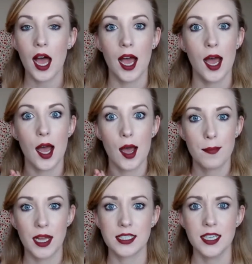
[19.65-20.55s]
Um,
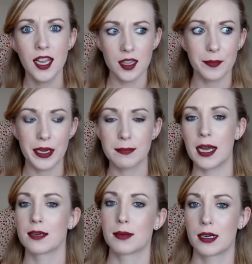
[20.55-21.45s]
I did get the big
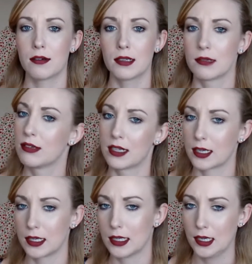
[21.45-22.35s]
bag but I don't really feel like
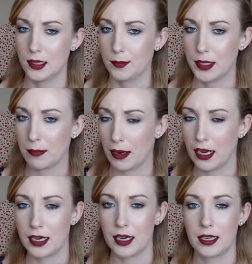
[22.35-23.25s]
I needed the big
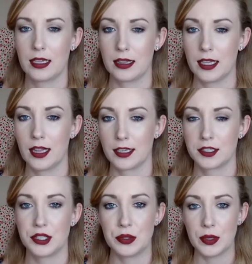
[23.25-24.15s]
bag. I think they like
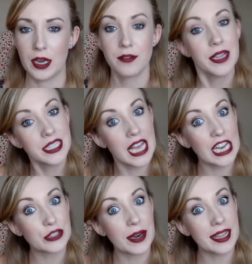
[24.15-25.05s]
to kind of
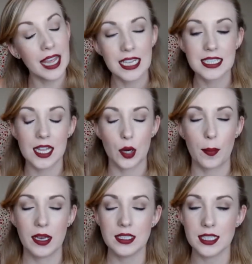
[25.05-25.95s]
exaggerate things a little
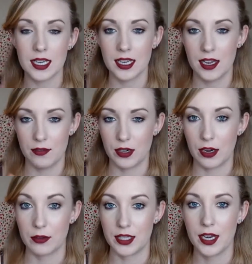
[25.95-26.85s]
bit every
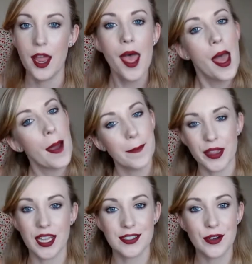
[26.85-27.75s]
now and then, but
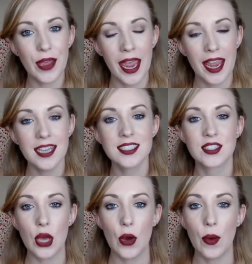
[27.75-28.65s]
that's okay.
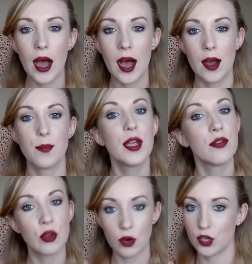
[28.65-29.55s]
So um,
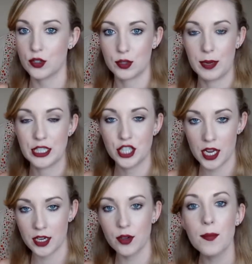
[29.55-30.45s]
if you are new to my
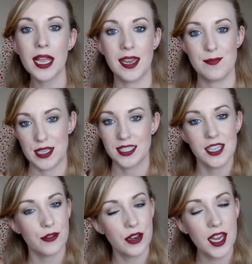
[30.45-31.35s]
channel, my name is
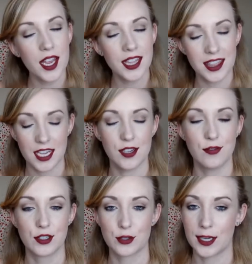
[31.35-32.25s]
Tiffany and thank you
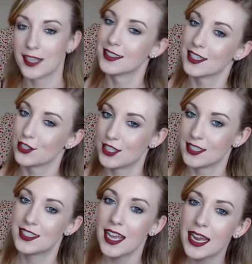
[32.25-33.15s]
for joining us here
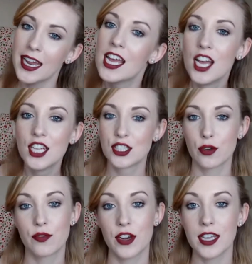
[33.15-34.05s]
today.
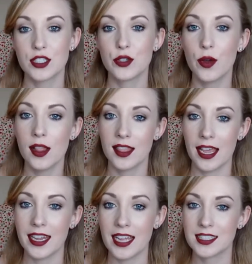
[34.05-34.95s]
Don't forget to
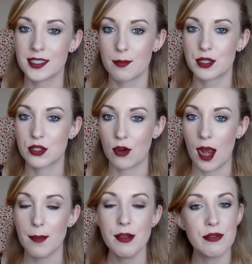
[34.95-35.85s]
like and
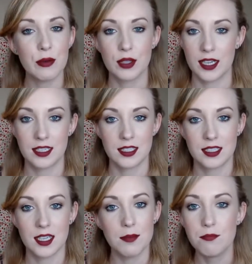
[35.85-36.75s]
subscribe if you would like to
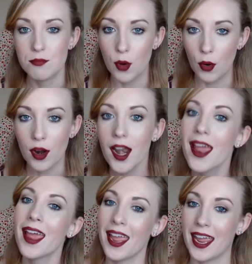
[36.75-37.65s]
see more
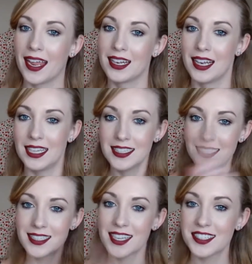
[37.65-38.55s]
and
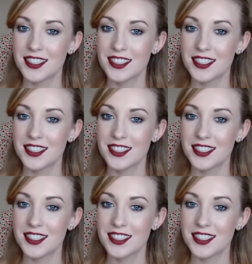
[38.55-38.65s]
let's